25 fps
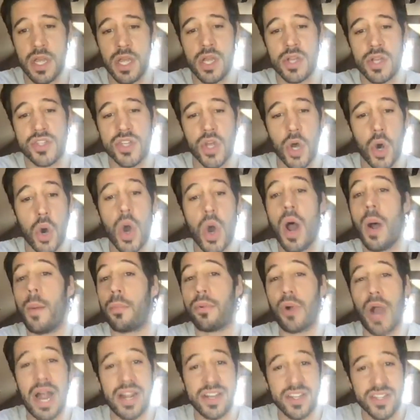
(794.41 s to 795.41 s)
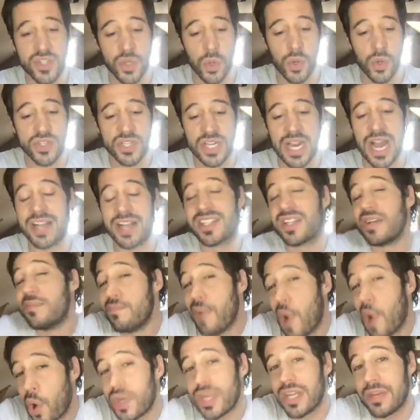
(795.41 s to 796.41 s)
So Brontosaurus got
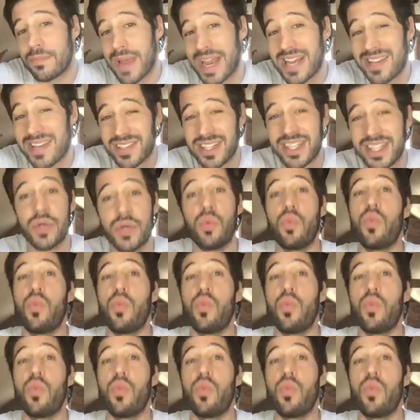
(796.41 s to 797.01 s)
demoted basically